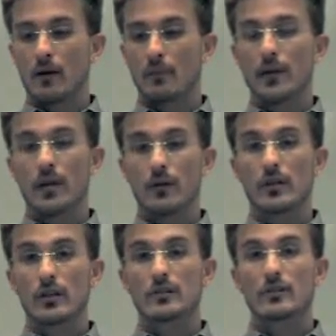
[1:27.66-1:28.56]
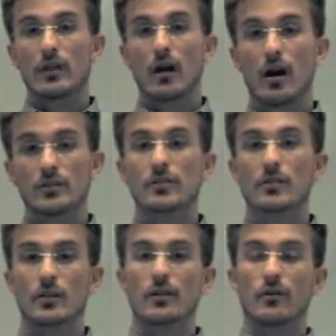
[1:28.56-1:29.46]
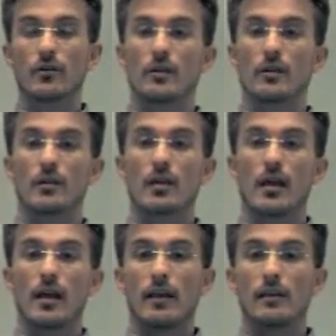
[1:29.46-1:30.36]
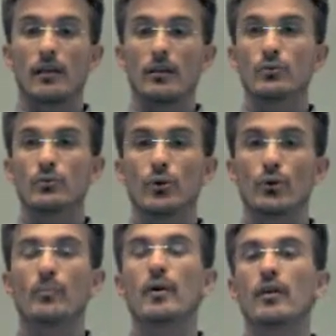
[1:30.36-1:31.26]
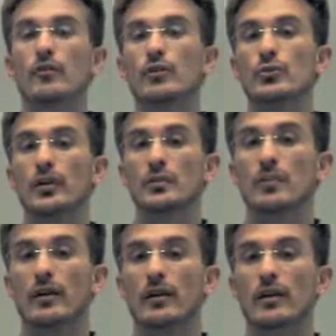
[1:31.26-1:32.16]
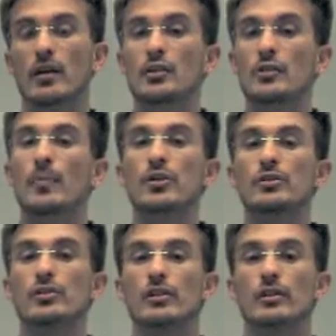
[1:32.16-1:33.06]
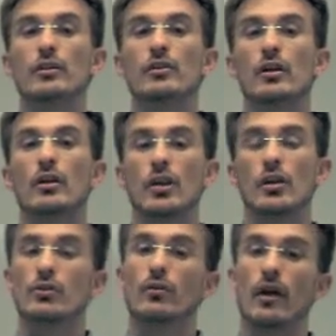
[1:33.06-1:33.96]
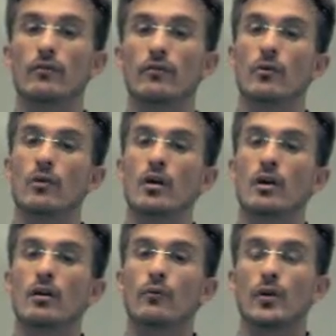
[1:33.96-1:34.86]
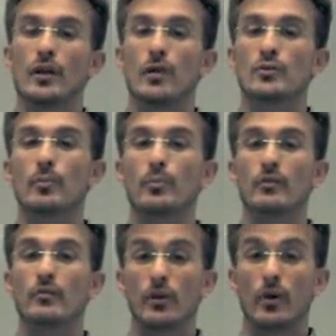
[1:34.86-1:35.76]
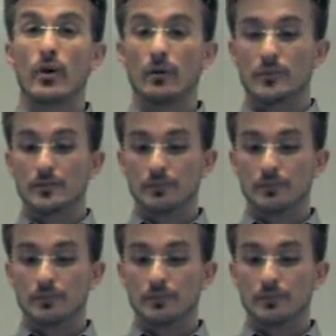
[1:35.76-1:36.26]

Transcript: But nowadays, there are studies out there, and they do show the beneficial aspect, especially in the educational level when it comes to playing video games.